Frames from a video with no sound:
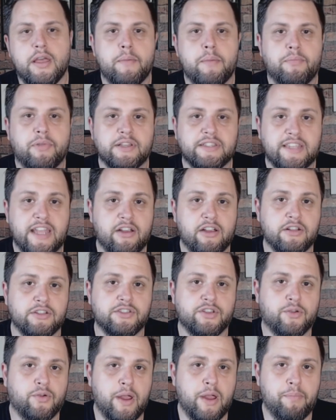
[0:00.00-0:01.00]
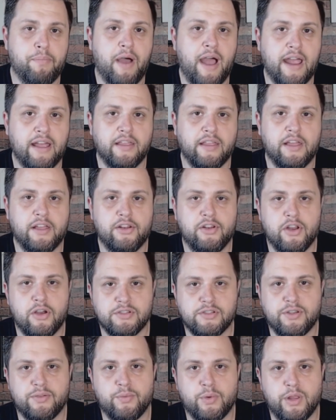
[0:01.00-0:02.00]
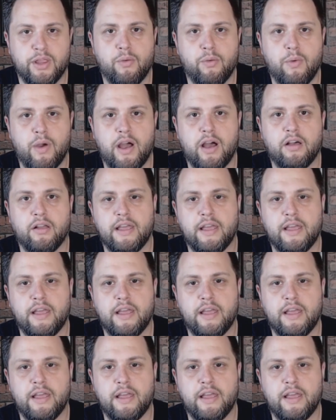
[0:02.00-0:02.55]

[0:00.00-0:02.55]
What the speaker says: Plus Aaron's a great pilot, knows it really well,